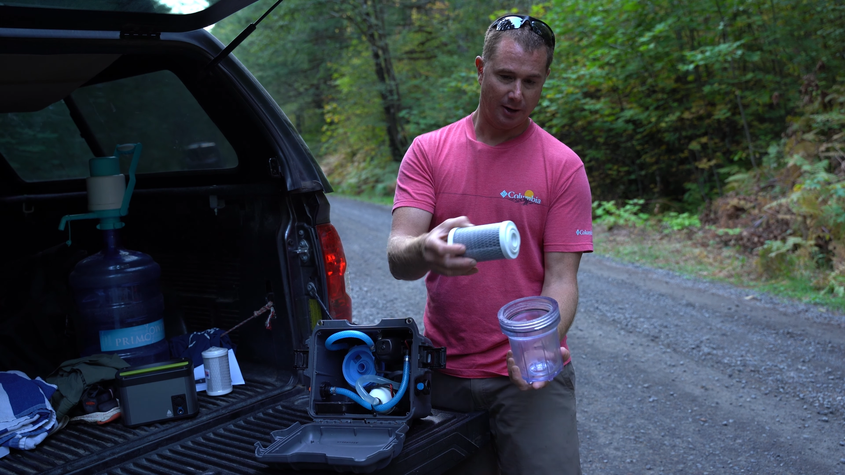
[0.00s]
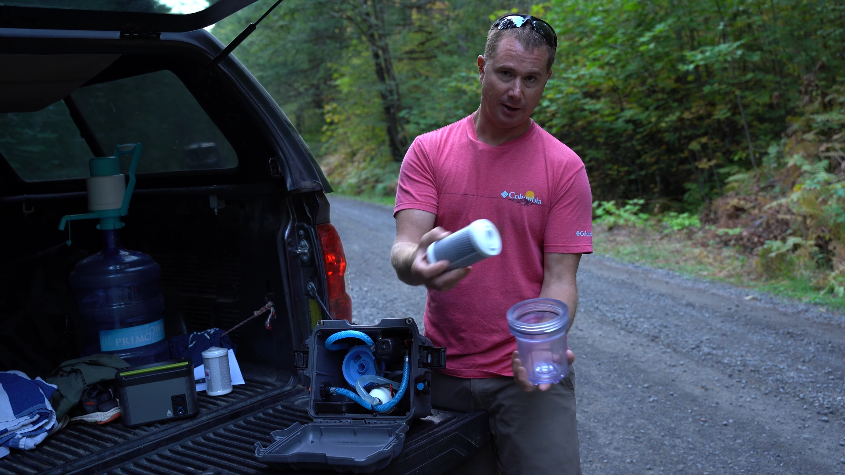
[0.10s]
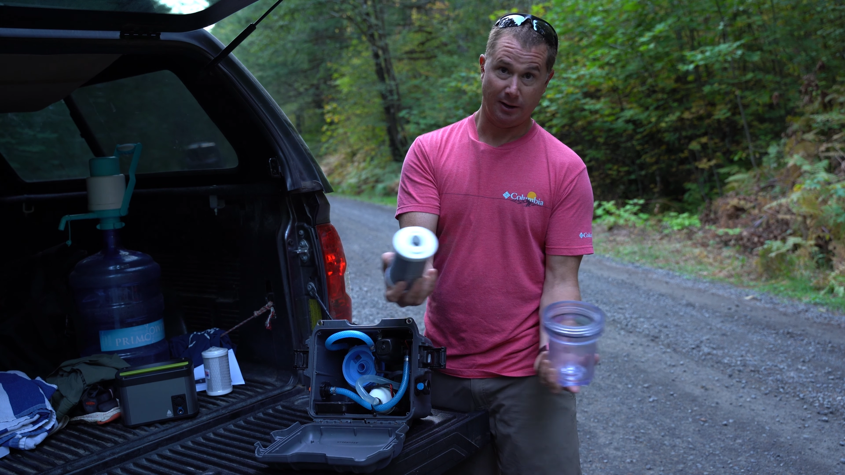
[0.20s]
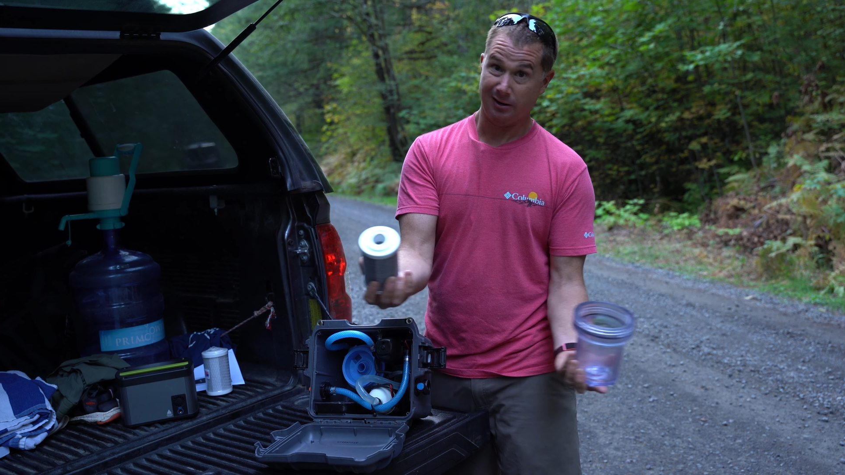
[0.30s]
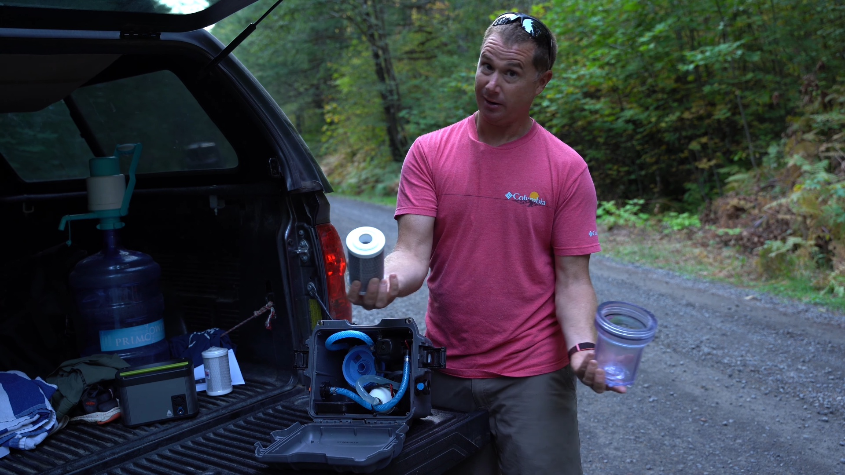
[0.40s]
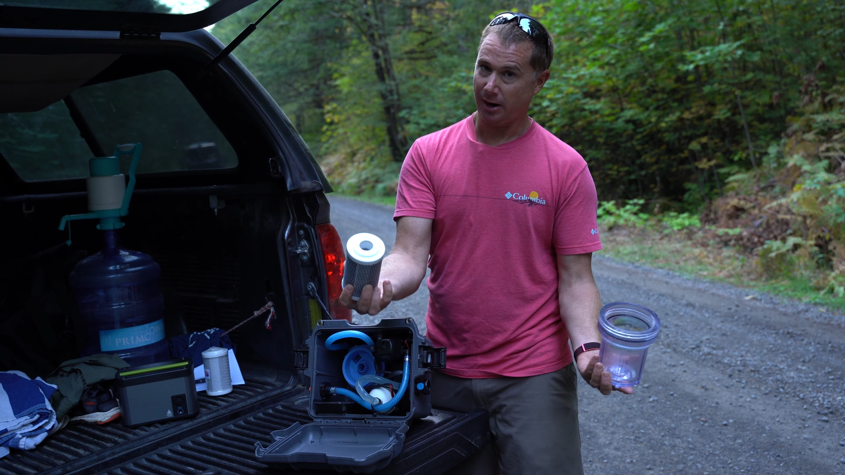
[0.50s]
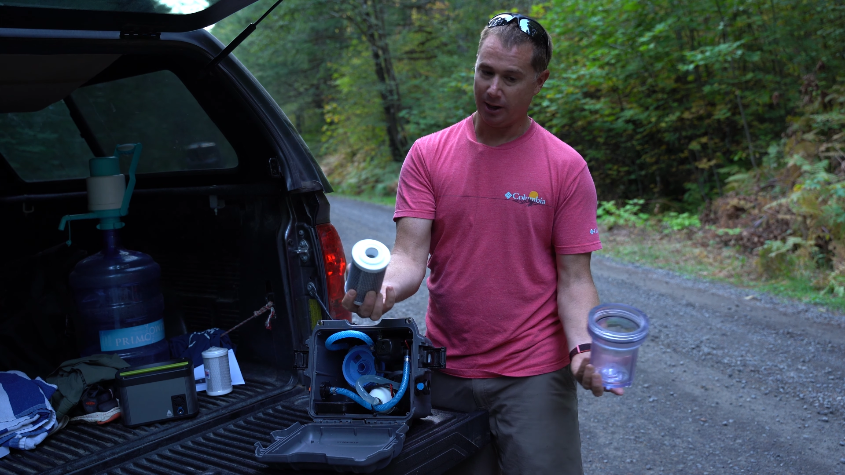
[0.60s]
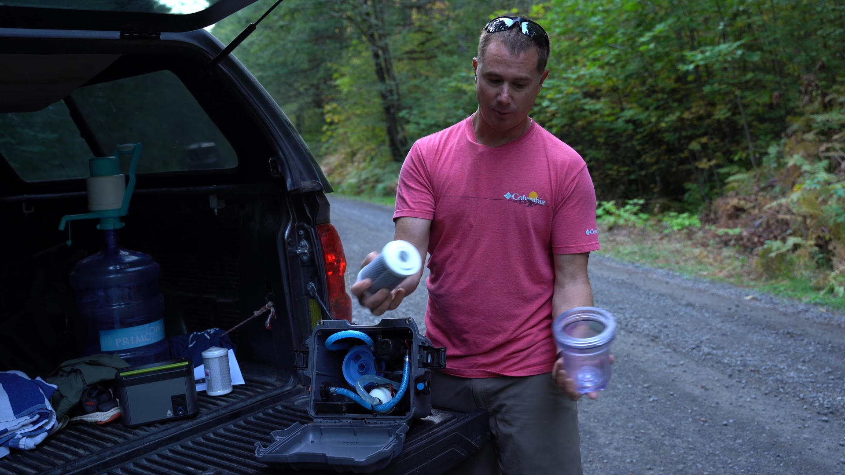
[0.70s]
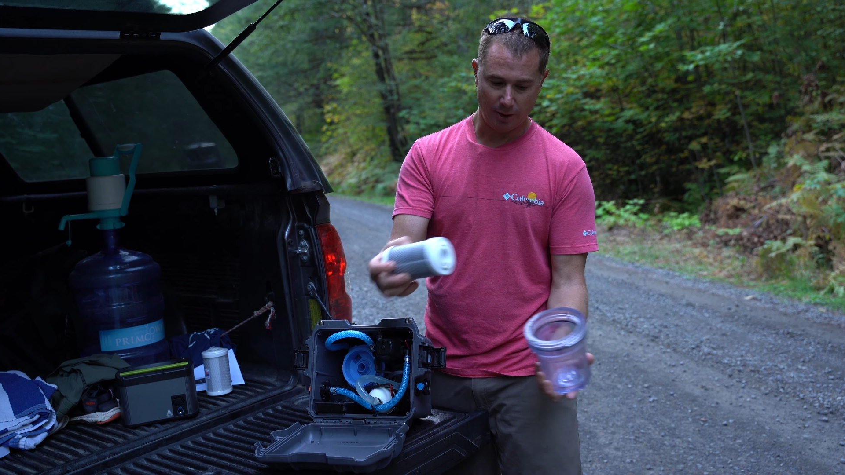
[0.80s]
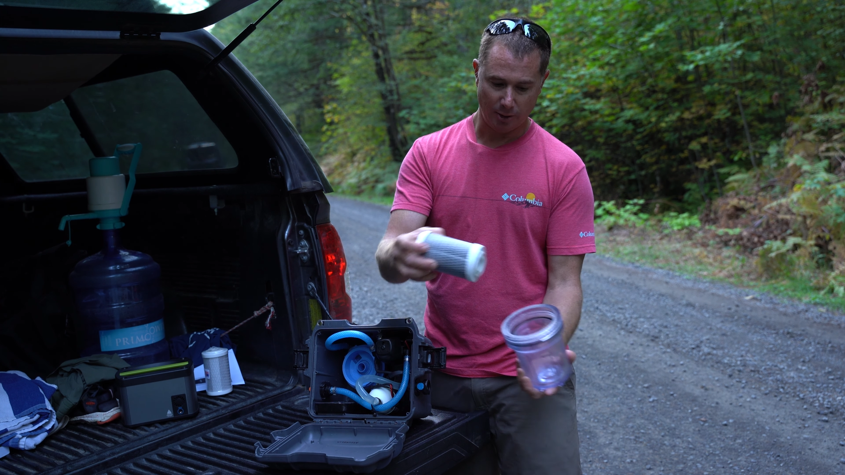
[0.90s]
it in
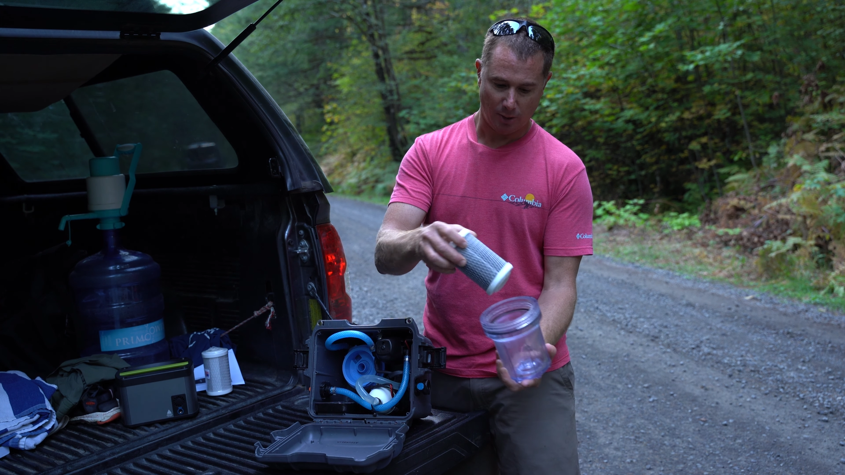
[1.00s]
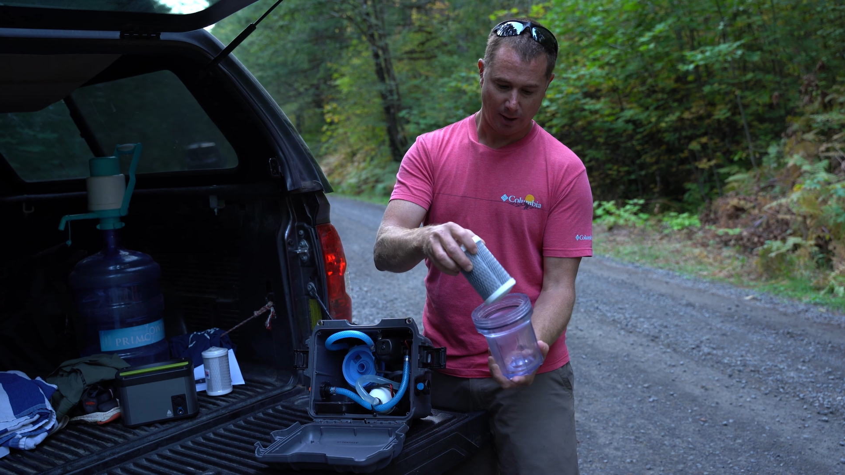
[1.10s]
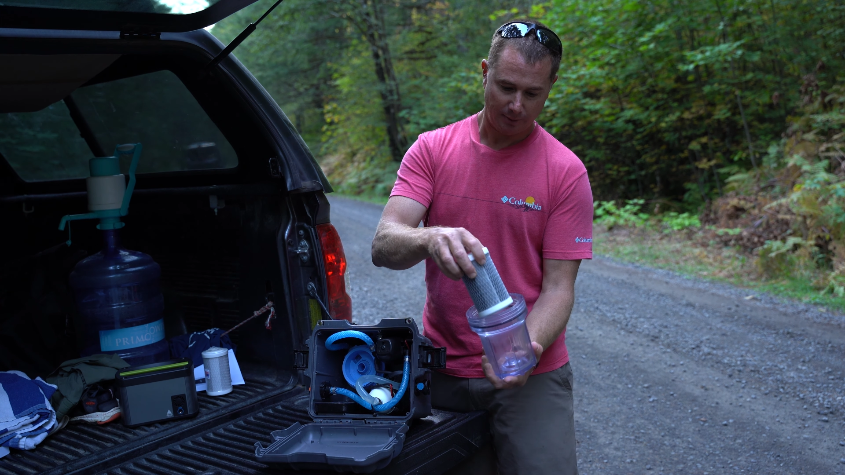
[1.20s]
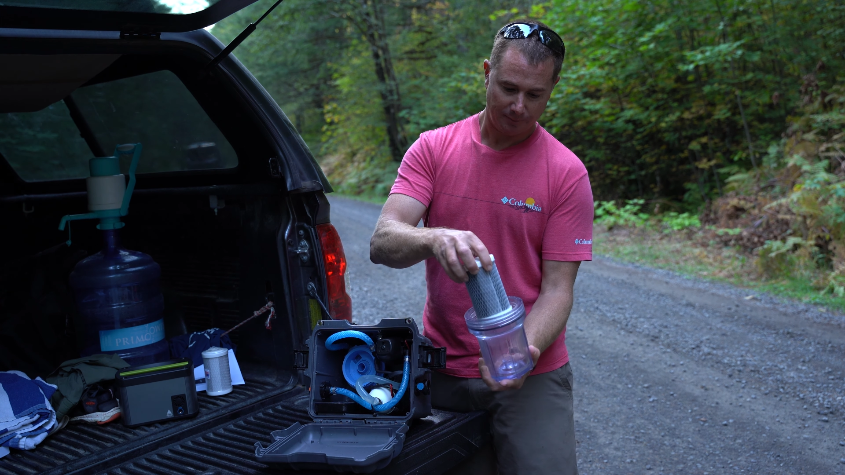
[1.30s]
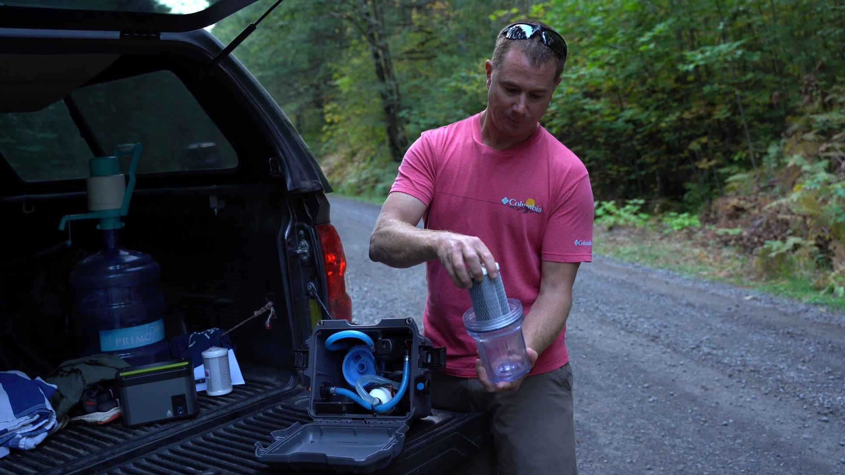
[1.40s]
any way you want.